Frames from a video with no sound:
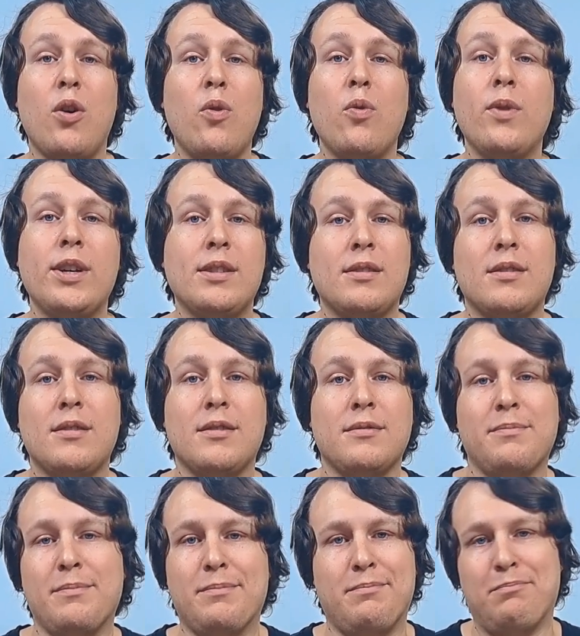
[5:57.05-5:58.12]
always
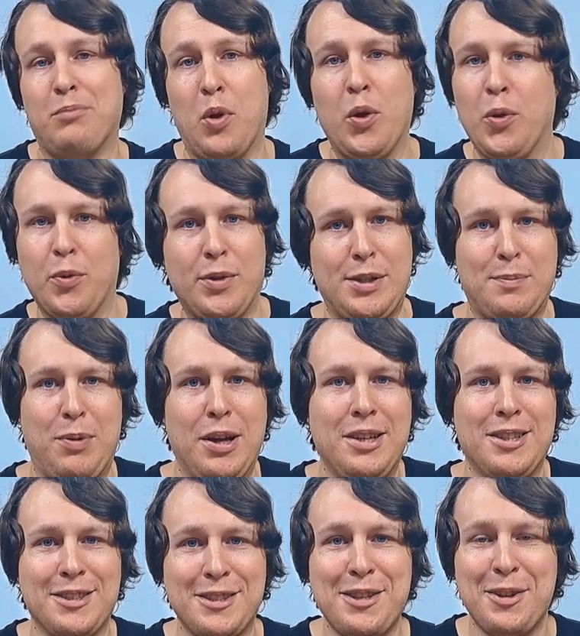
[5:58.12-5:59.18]

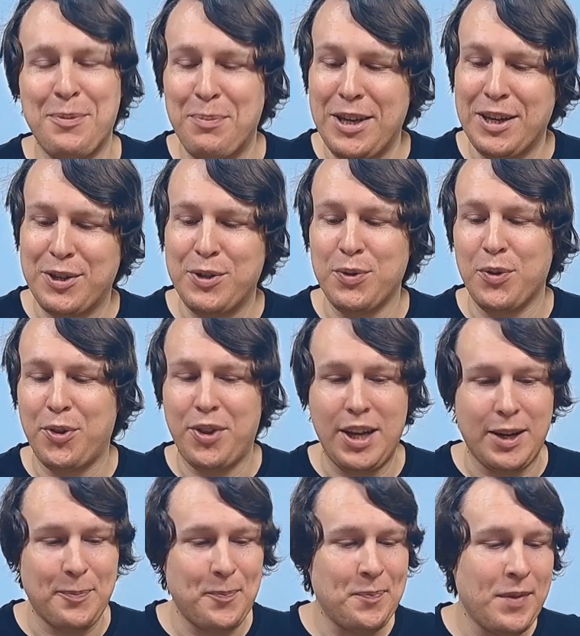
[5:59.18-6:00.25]
still be a cool
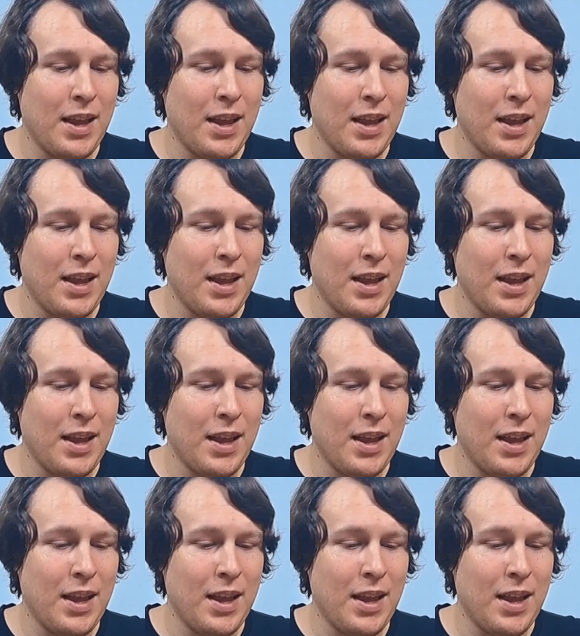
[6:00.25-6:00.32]
thing.